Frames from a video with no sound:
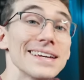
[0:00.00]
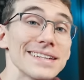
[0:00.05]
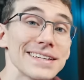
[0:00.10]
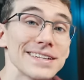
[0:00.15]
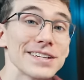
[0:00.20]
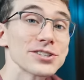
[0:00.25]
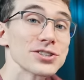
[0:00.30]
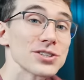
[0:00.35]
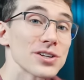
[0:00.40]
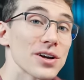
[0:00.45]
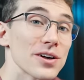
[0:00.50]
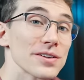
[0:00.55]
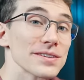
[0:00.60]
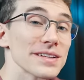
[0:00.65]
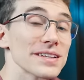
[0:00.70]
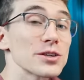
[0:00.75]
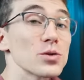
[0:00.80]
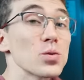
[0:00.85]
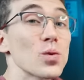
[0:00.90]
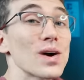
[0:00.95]
addition to all
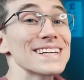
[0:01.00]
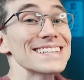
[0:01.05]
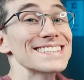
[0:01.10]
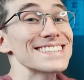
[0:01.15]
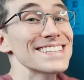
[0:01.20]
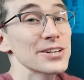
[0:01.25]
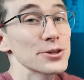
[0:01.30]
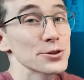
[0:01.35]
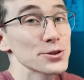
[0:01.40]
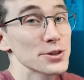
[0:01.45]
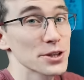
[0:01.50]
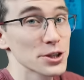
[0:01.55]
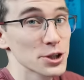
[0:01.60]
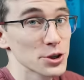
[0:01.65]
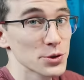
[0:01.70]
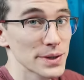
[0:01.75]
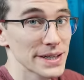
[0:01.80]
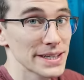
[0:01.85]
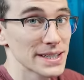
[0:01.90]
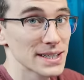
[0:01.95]
this, you wanna tilt the
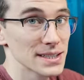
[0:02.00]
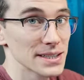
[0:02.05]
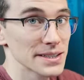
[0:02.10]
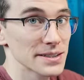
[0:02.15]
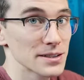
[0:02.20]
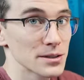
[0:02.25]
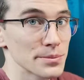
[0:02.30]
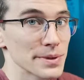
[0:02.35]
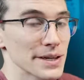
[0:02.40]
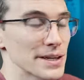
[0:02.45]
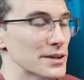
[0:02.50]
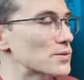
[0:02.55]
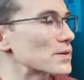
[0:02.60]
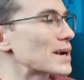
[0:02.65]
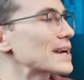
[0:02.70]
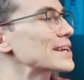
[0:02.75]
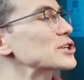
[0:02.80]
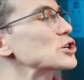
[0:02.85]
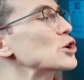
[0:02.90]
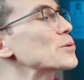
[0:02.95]
screen a little bit,
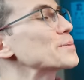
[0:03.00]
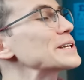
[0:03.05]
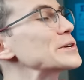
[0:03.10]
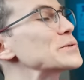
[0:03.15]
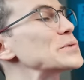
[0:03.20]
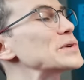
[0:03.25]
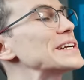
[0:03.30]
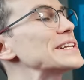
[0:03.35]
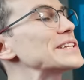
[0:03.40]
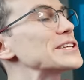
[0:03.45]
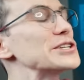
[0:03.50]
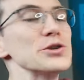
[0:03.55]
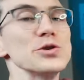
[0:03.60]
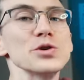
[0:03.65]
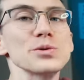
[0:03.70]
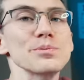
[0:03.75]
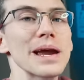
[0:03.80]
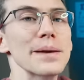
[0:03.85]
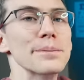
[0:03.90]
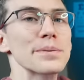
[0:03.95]
right? Nobody reads a
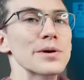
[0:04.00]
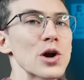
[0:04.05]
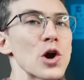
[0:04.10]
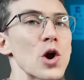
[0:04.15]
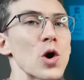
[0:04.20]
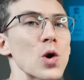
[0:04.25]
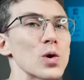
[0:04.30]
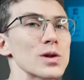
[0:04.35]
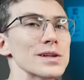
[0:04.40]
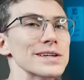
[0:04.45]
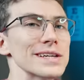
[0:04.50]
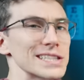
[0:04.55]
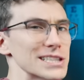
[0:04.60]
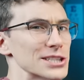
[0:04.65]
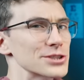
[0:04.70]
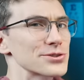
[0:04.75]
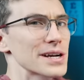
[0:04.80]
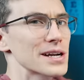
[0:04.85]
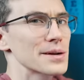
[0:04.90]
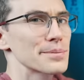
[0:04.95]
newspaper holding it
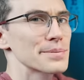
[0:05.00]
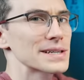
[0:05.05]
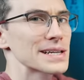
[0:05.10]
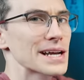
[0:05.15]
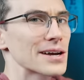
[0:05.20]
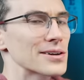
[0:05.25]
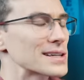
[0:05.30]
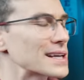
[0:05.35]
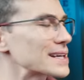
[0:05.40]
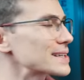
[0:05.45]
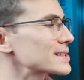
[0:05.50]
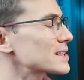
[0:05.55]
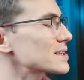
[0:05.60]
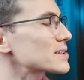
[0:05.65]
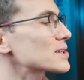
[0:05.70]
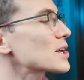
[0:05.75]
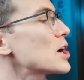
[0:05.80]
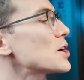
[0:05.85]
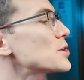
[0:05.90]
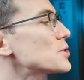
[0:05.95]
straight up and down like
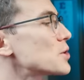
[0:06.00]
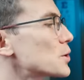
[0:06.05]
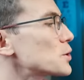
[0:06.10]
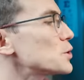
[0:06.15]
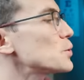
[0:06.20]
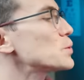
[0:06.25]
this. No, you